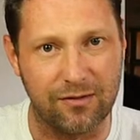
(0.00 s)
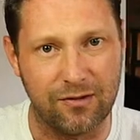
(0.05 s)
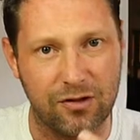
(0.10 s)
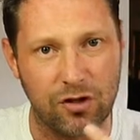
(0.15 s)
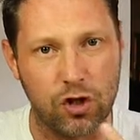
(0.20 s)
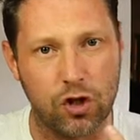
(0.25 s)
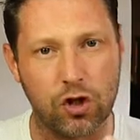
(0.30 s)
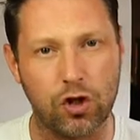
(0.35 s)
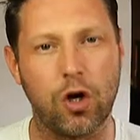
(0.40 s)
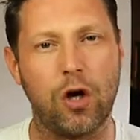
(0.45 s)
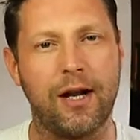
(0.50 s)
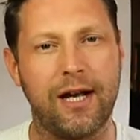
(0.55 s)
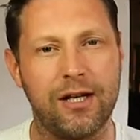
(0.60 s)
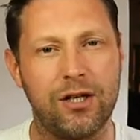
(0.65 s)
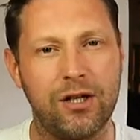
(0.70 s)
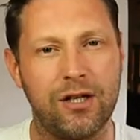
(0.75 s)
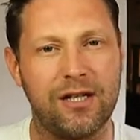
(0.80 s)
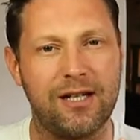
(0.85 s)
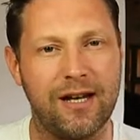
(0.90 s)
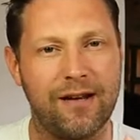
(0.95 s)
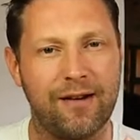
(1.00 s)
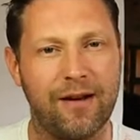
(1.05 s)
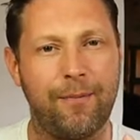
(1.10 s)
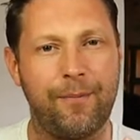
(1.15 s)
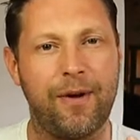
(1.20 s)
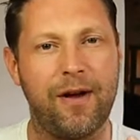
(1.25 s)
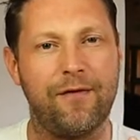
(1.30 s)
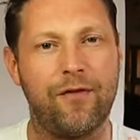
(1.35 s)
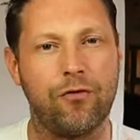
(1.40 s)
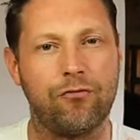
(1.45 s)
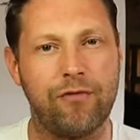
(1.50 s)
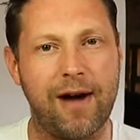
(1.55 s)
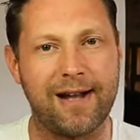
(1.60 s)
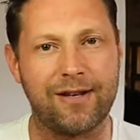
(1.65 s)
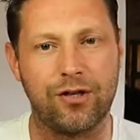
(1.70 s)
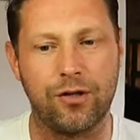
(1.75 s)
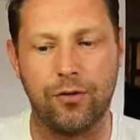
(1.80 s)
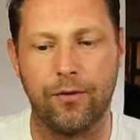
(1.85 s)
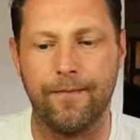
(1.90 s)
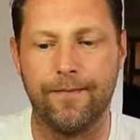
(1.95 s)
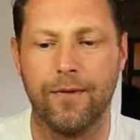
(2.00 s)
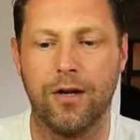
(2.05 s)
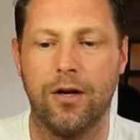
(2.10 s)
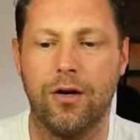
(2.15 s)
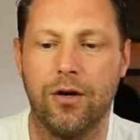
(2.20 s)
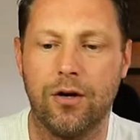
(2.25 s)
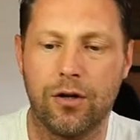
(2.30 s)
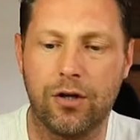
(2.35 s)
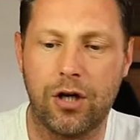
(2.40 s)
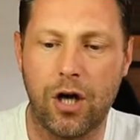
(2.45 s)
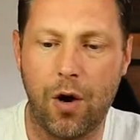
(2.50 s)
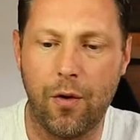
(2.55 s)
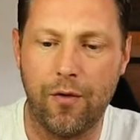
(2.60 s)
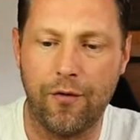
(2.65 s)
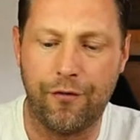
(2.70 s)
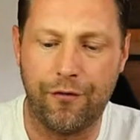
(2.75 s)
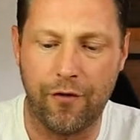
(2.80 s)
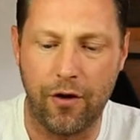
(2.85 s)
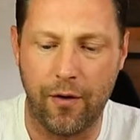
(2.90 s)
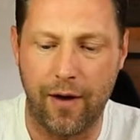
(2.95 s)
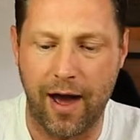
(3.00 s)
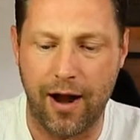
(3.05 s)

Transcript: solid, you see like a bit of a rattle going through.